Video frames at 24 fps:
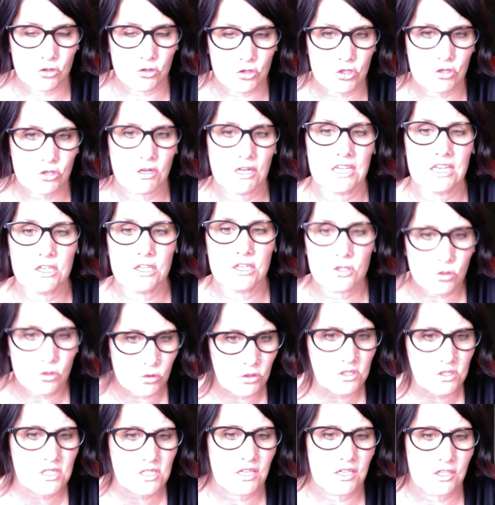those training
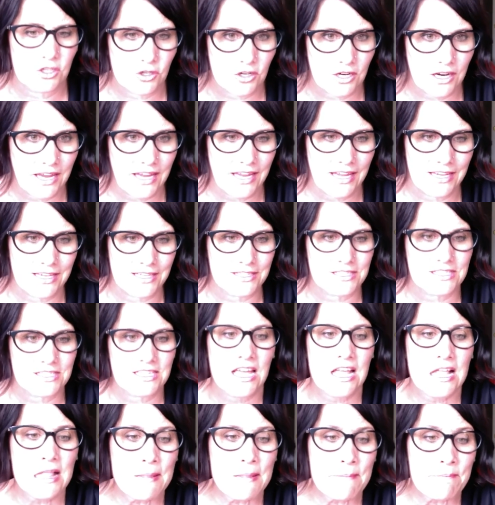tools in your
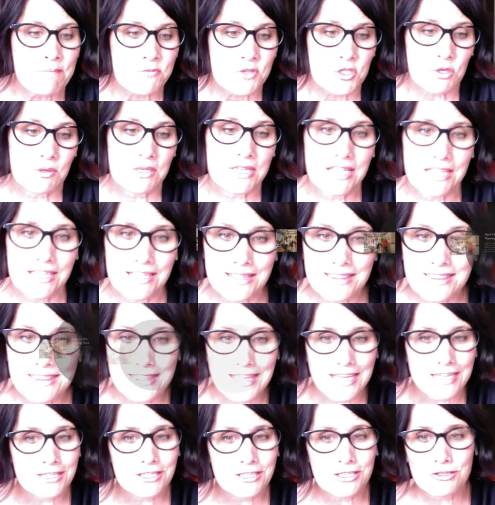hands. So again,
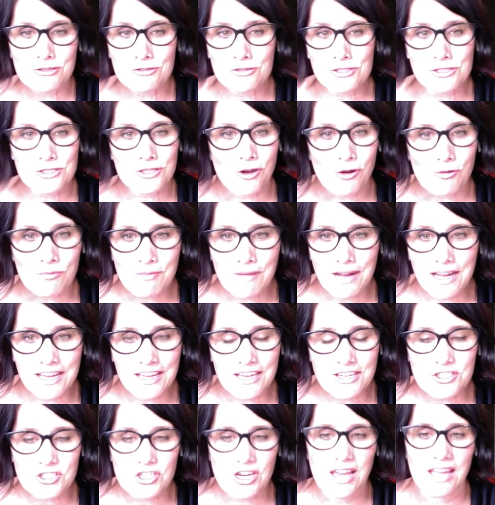thank you so
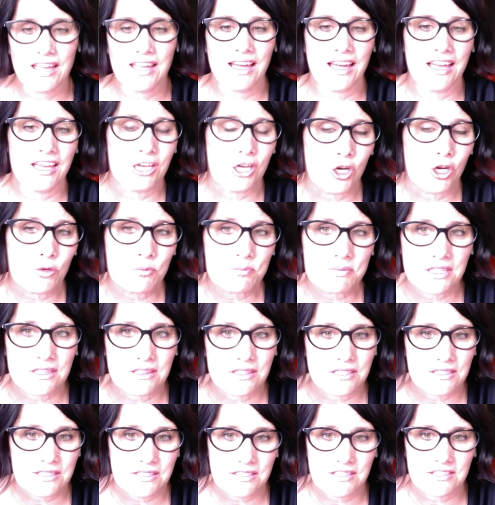much. I hope
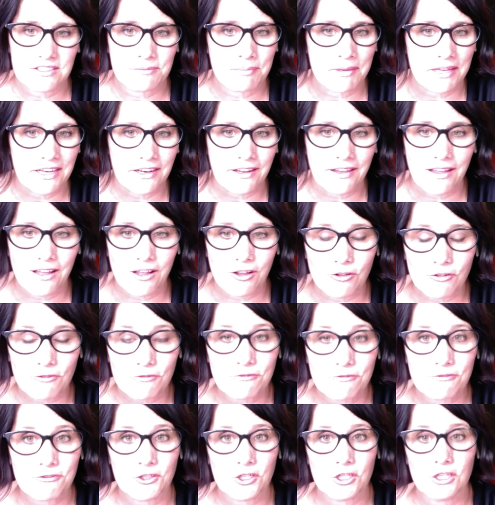that this has been
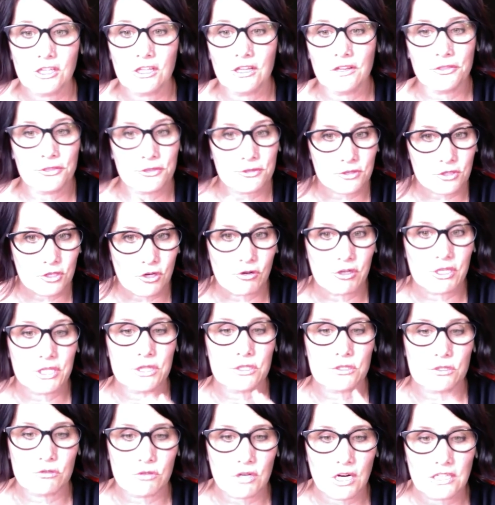helpful
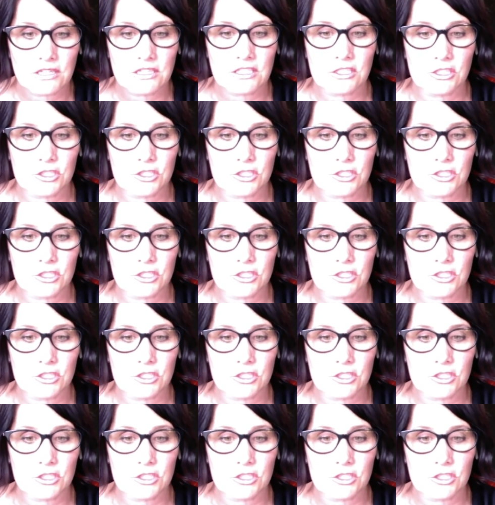going through